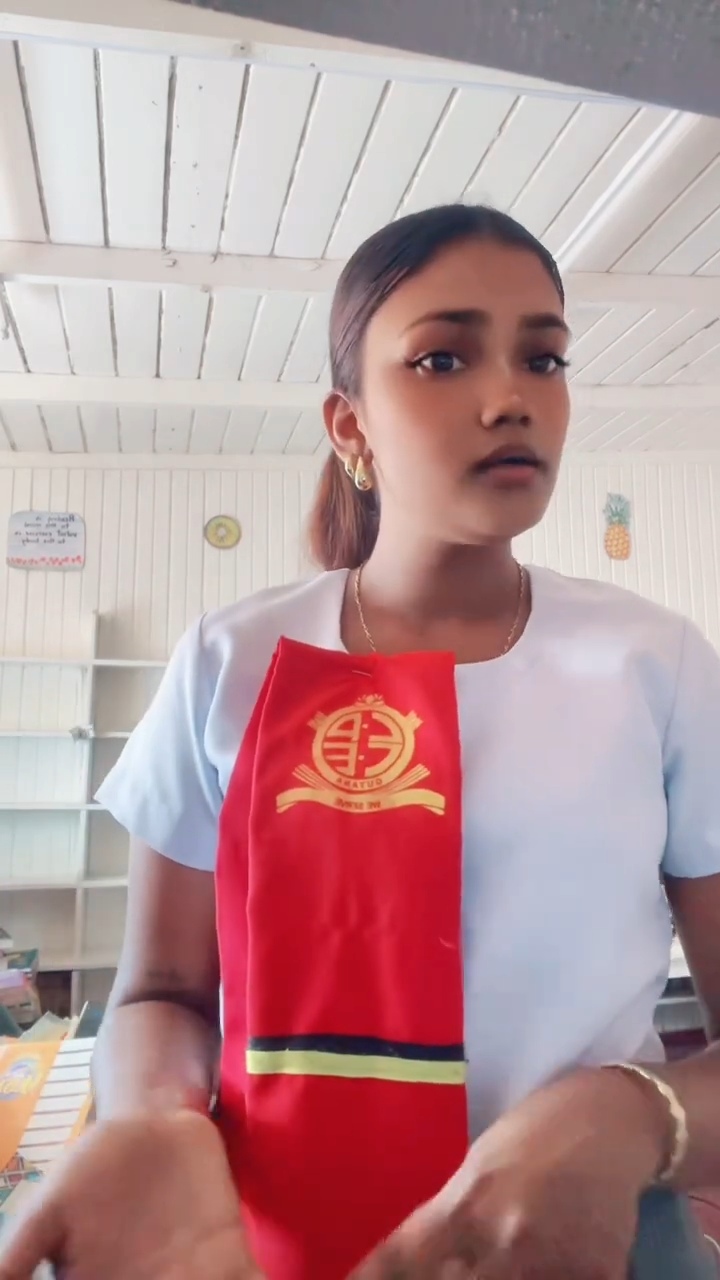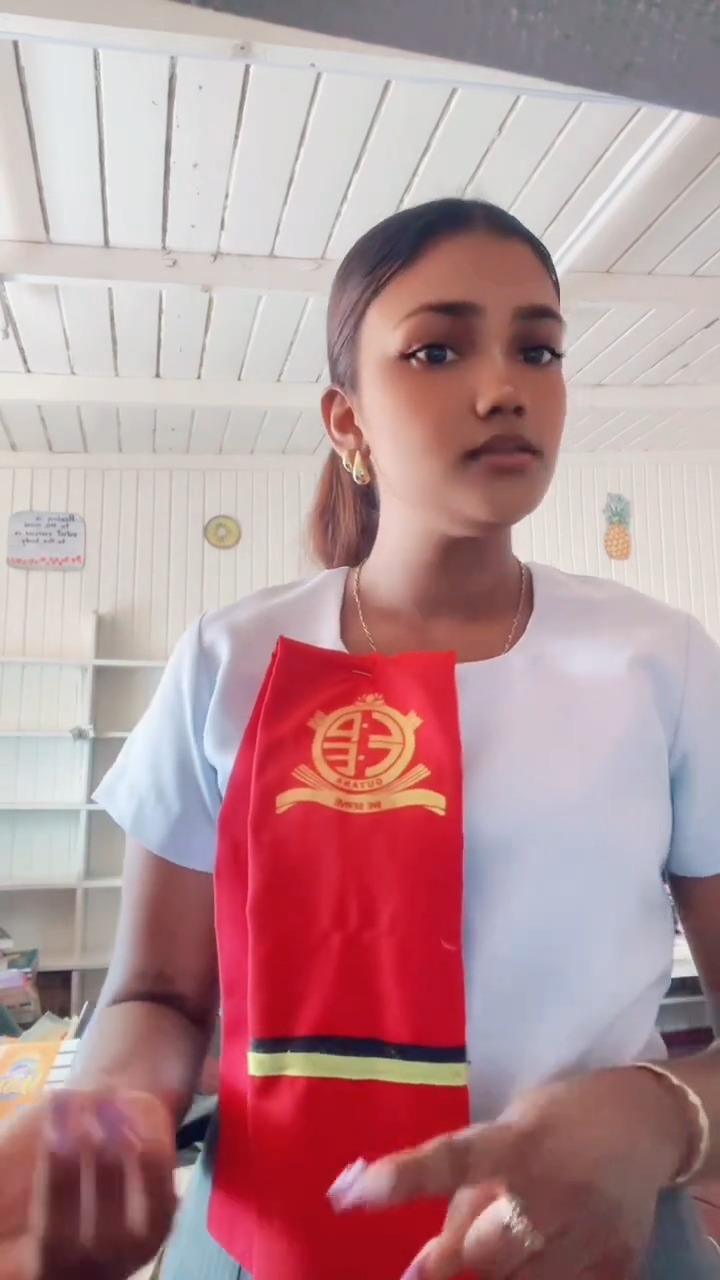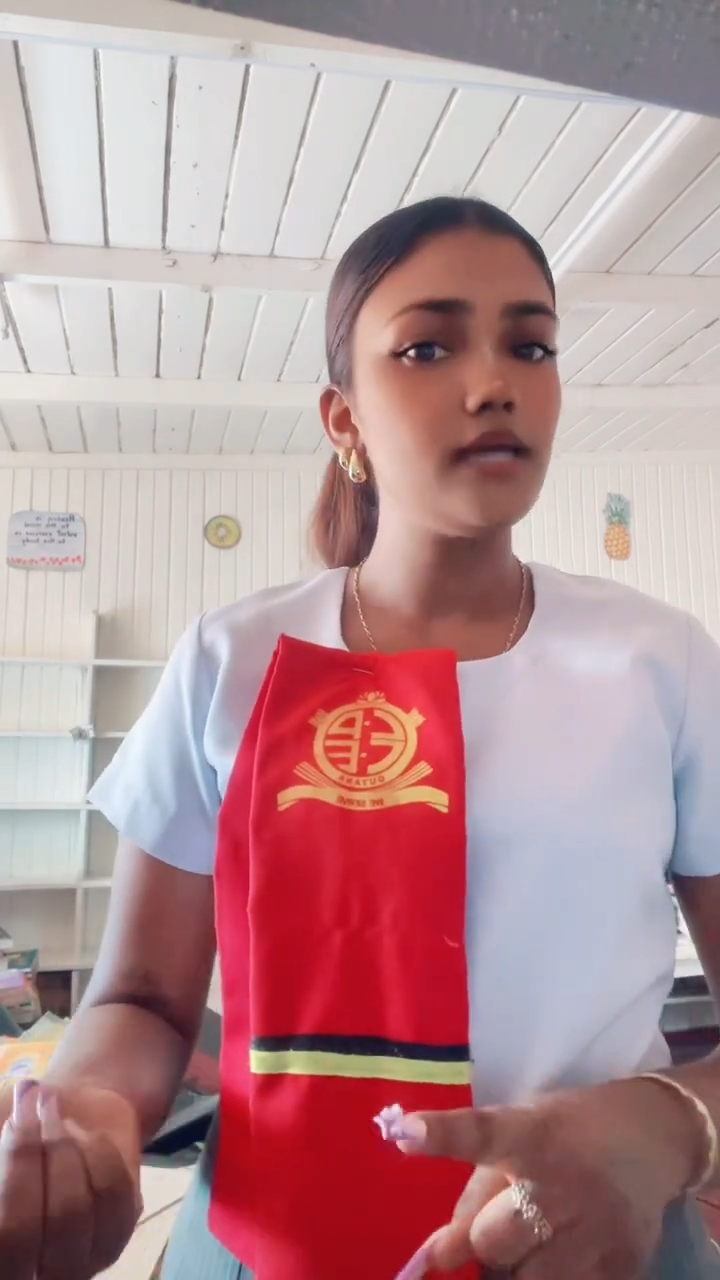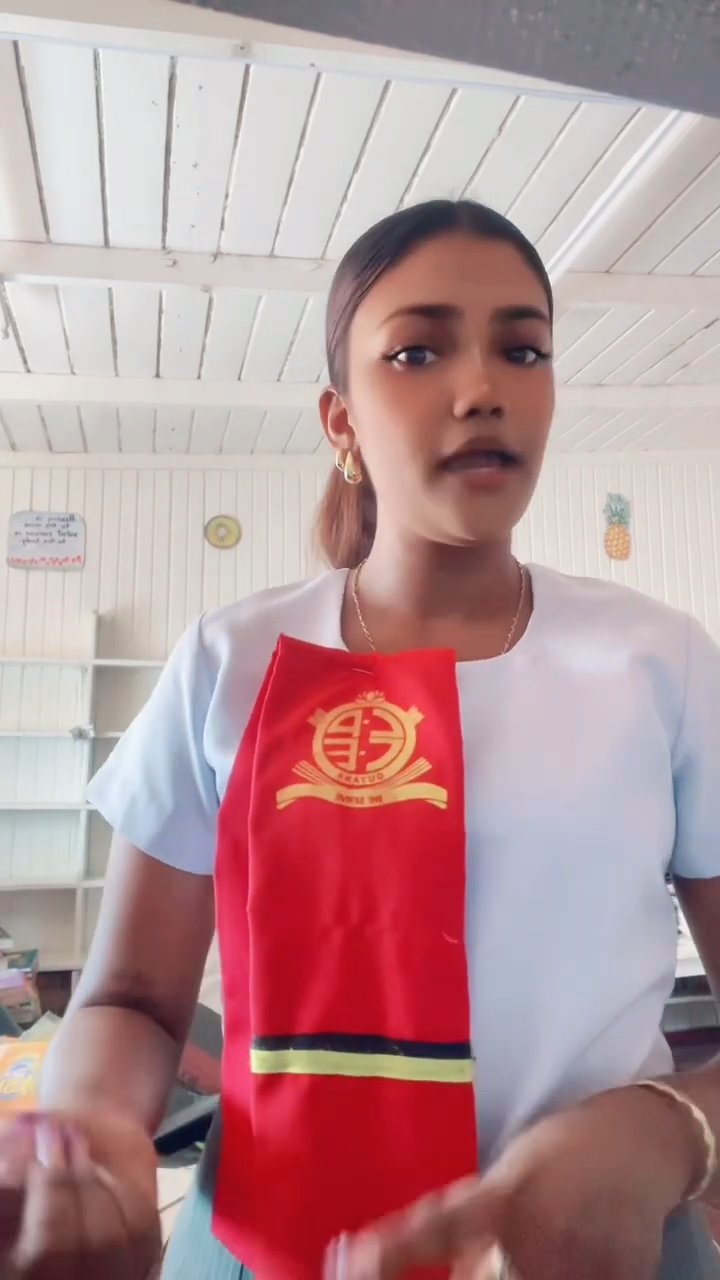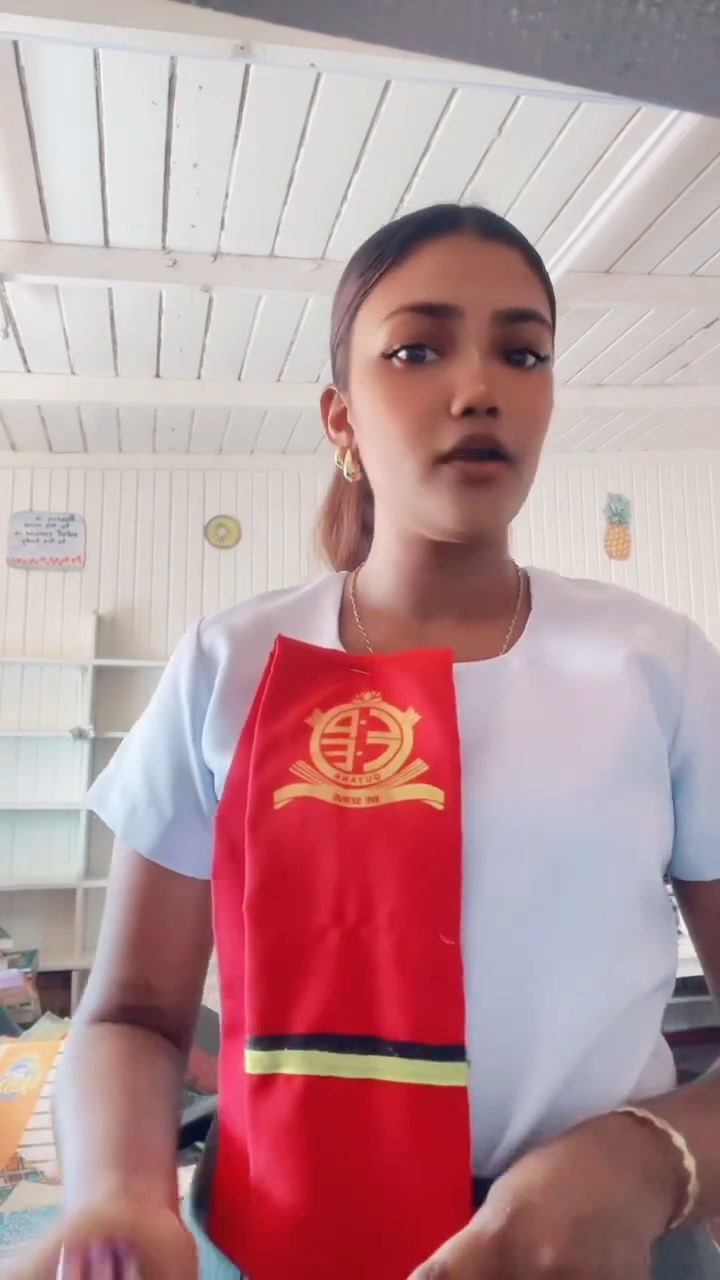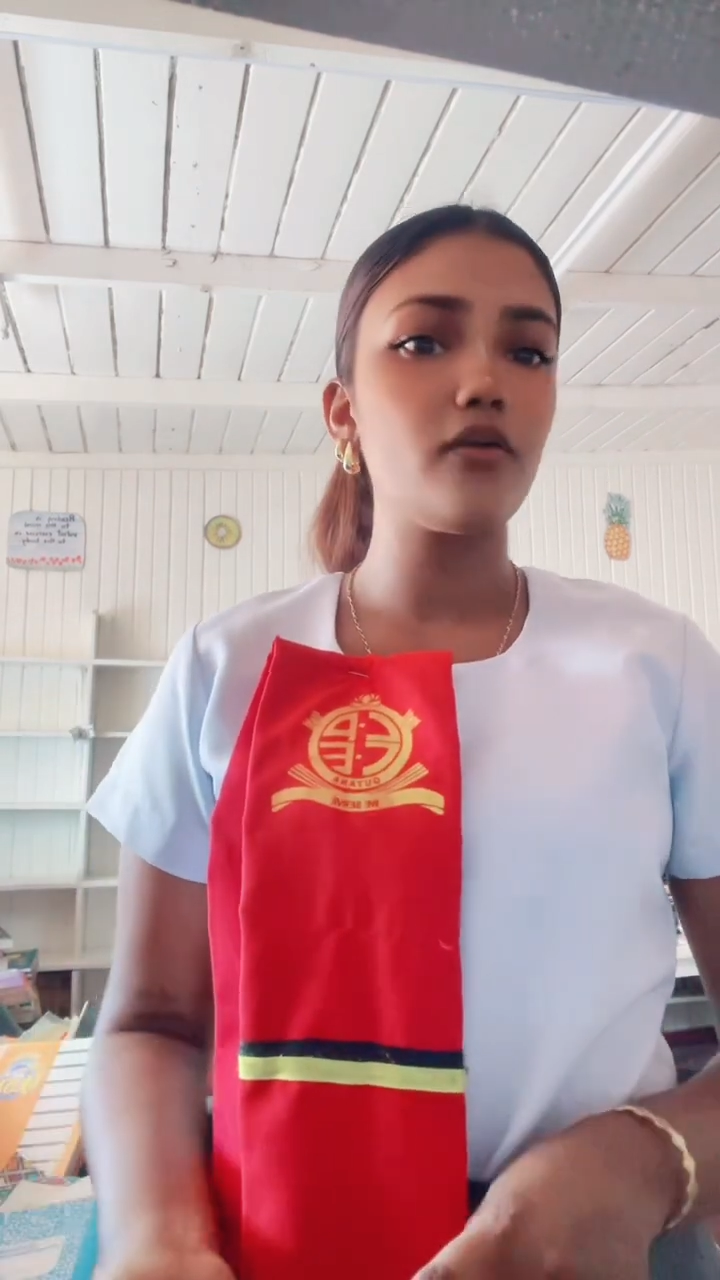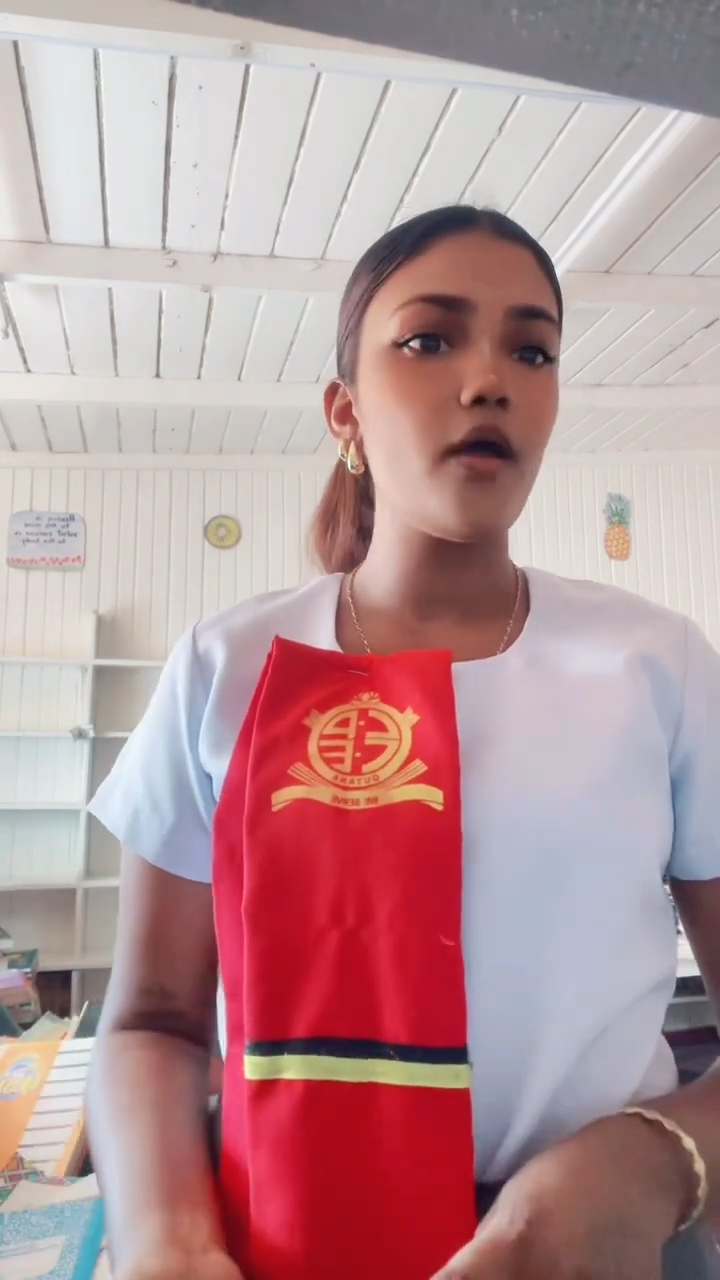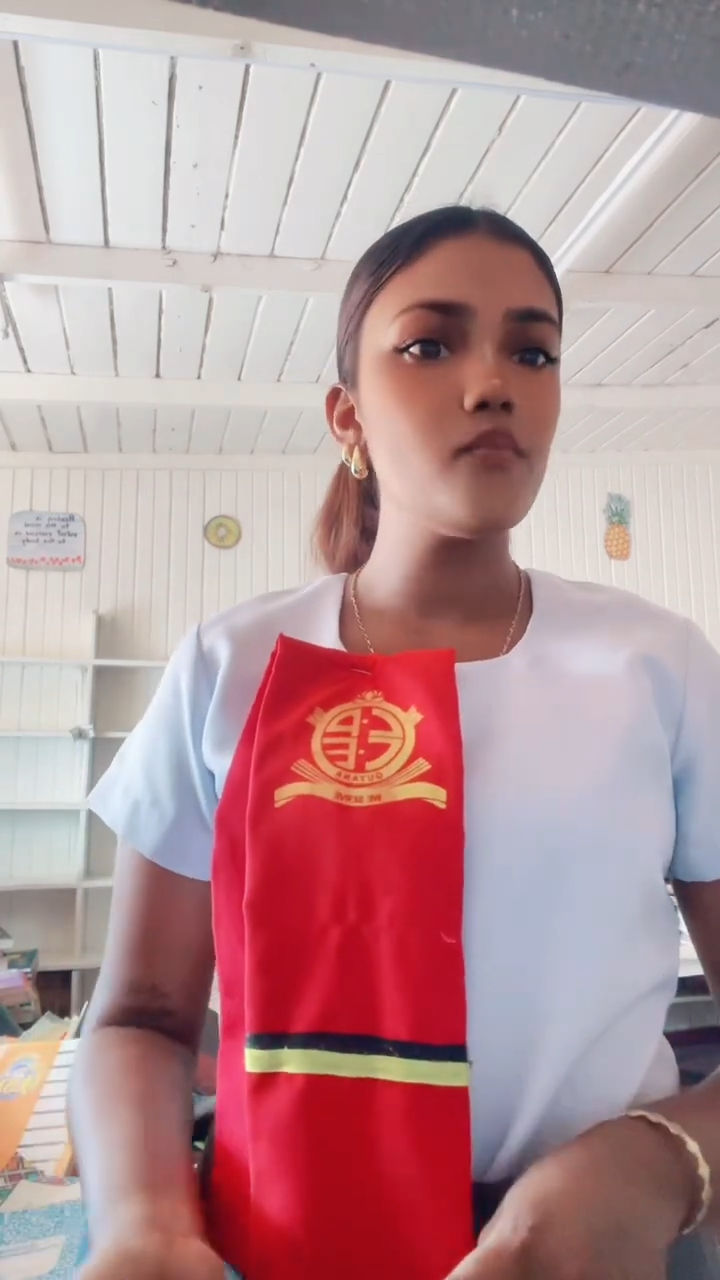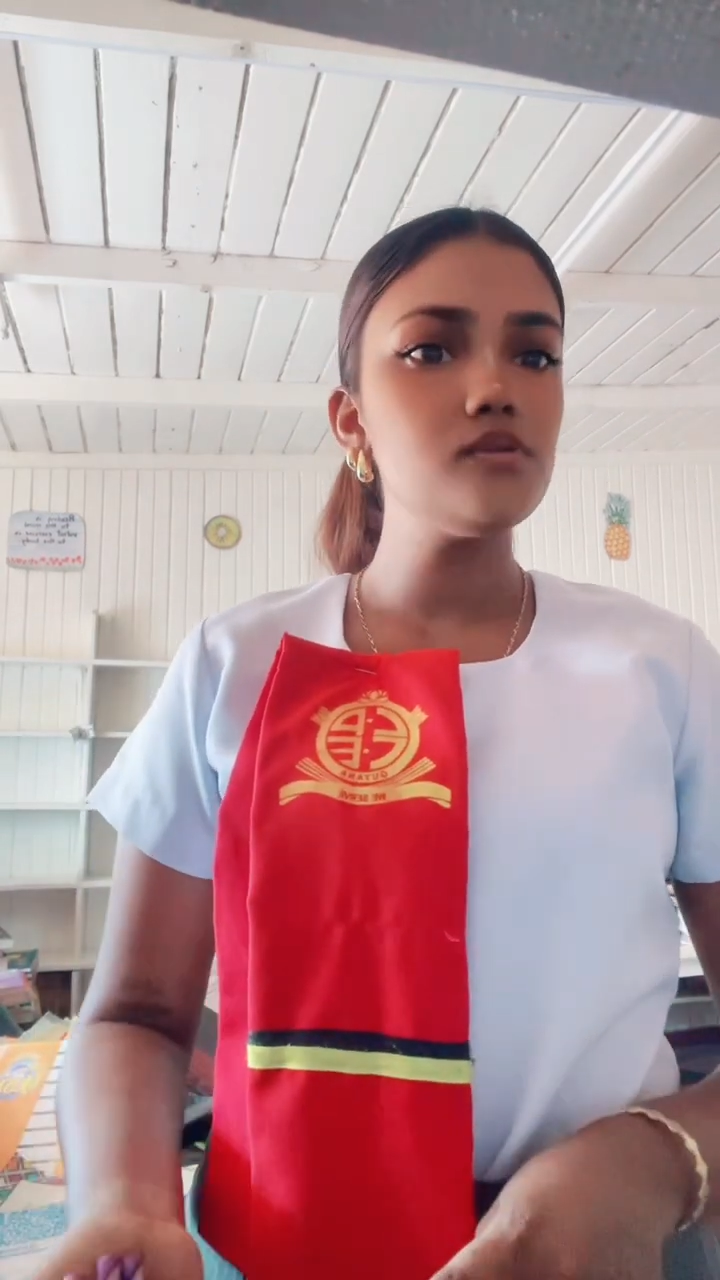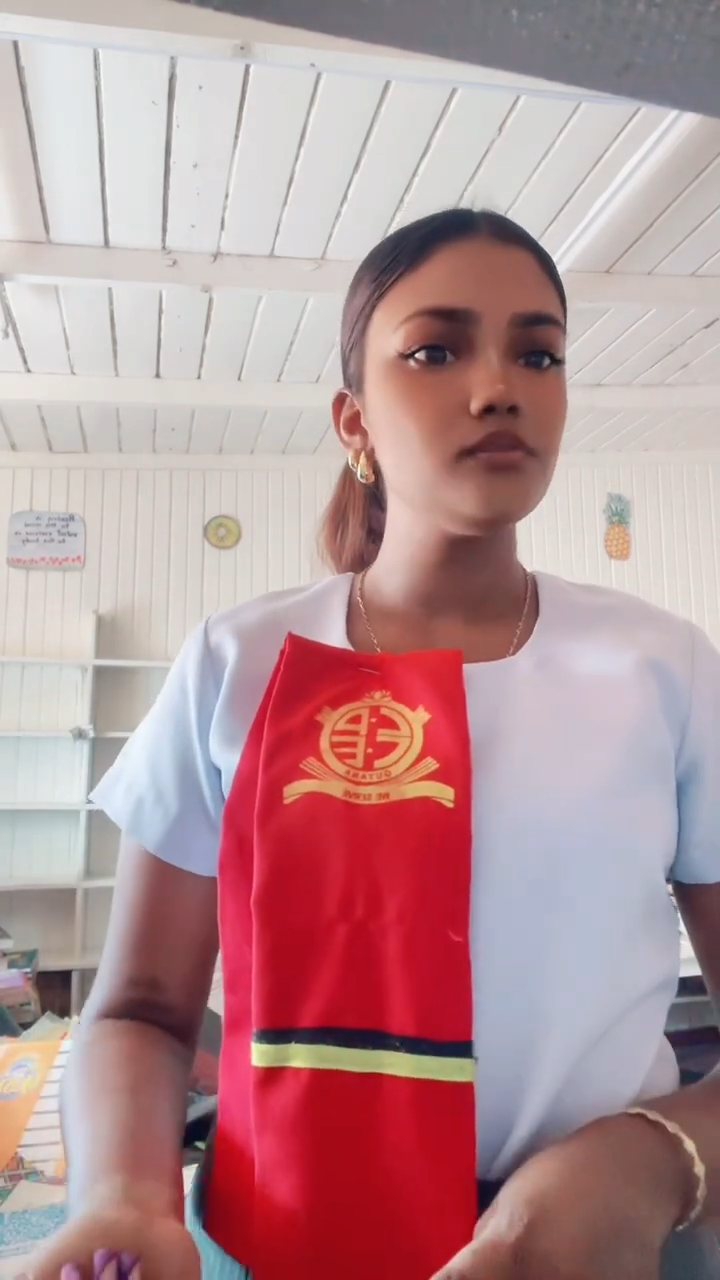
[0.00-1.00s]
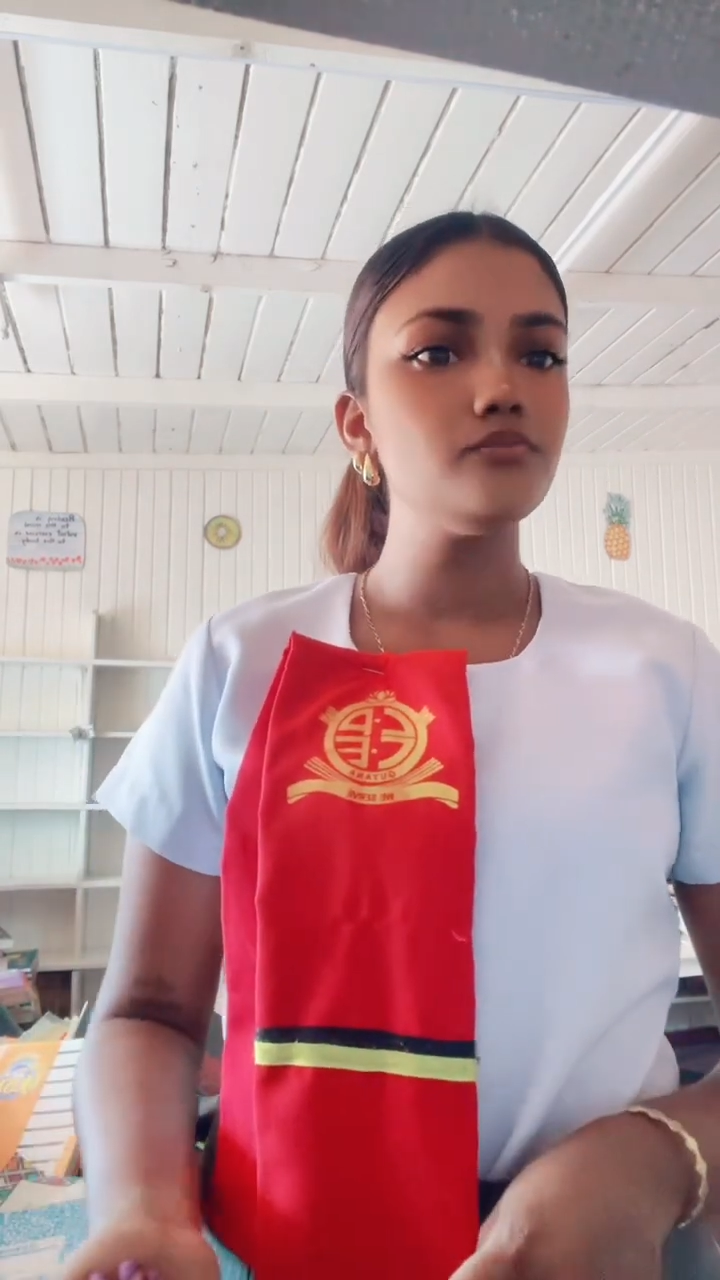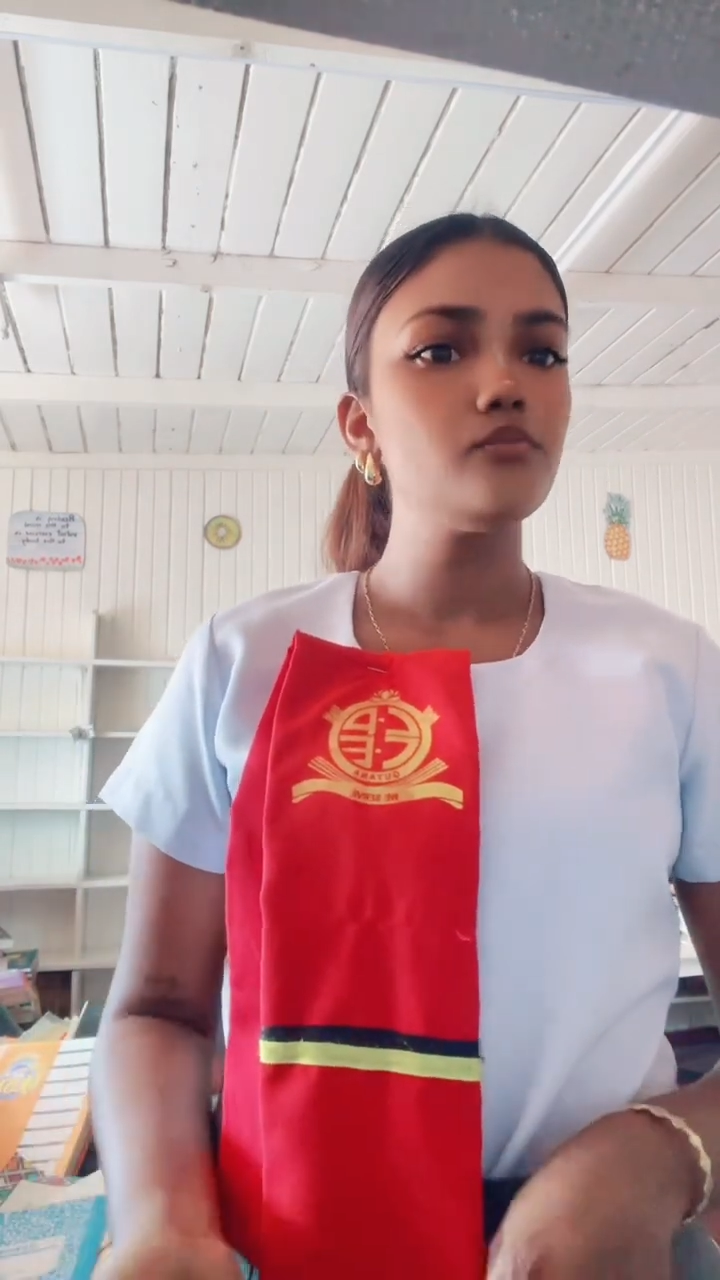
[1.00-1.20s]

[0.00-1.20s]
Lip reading: diagrams.